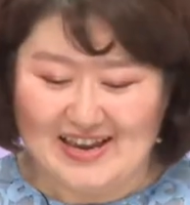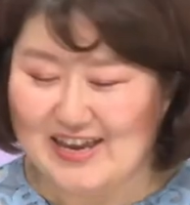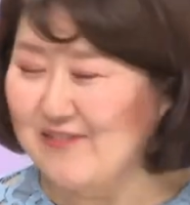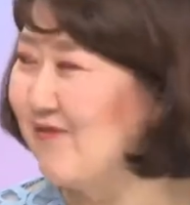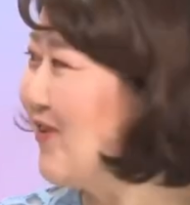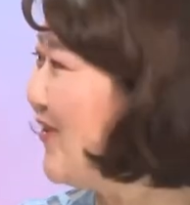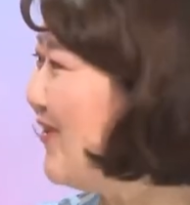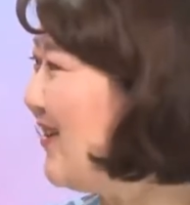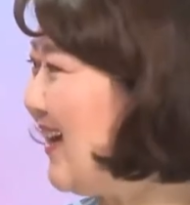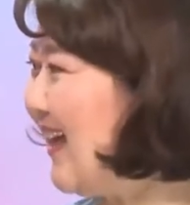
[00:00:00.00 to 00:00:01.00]
If you
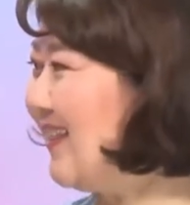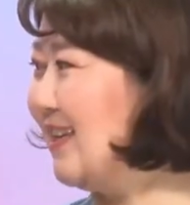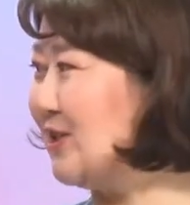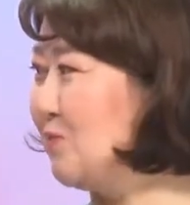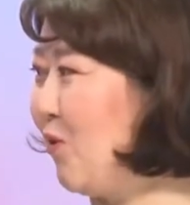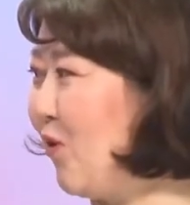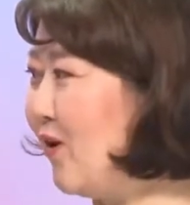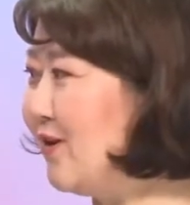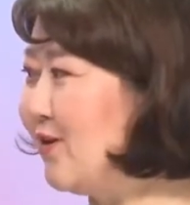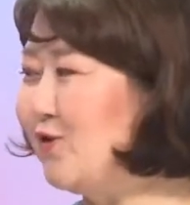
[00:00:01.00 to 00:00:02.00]
look at this
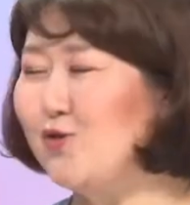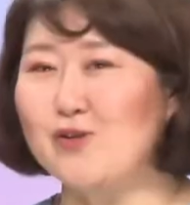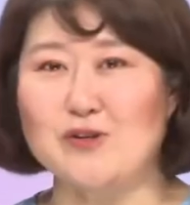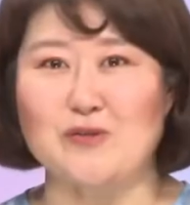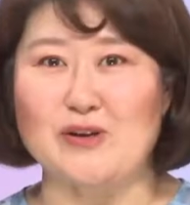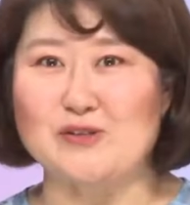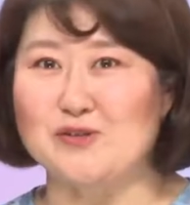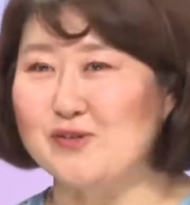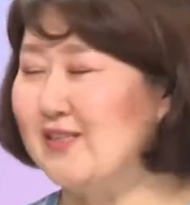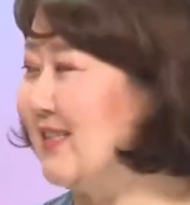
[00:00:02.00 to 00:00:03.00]
board, you're going
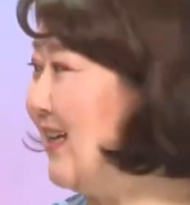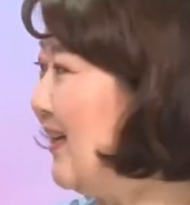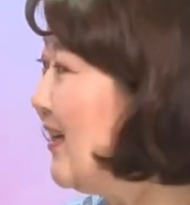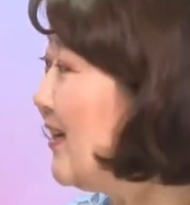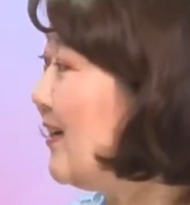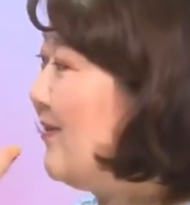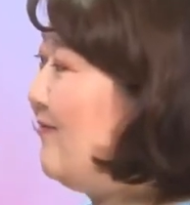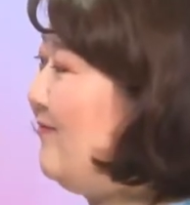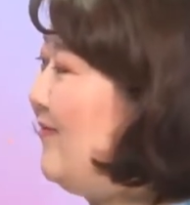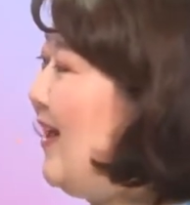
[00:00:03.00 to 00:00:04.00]
to see
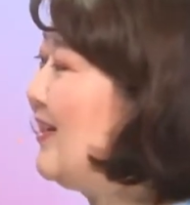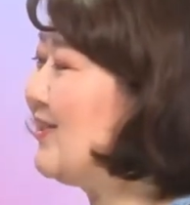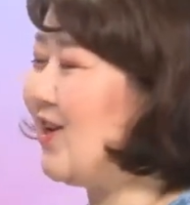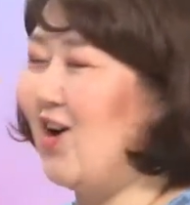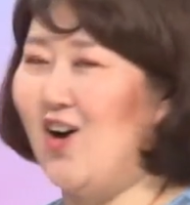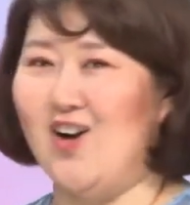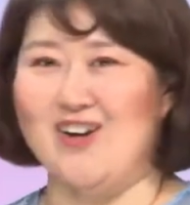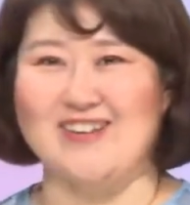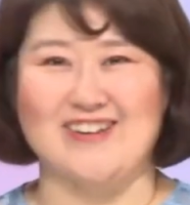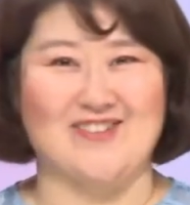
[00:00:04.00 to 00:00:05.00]

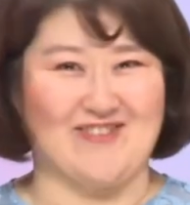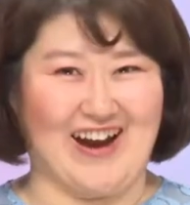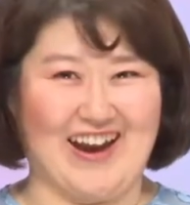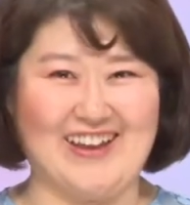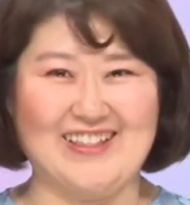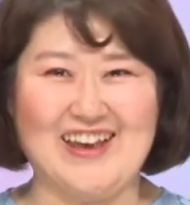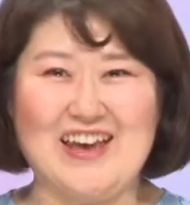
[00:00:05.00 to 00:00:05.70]
flashcard, right?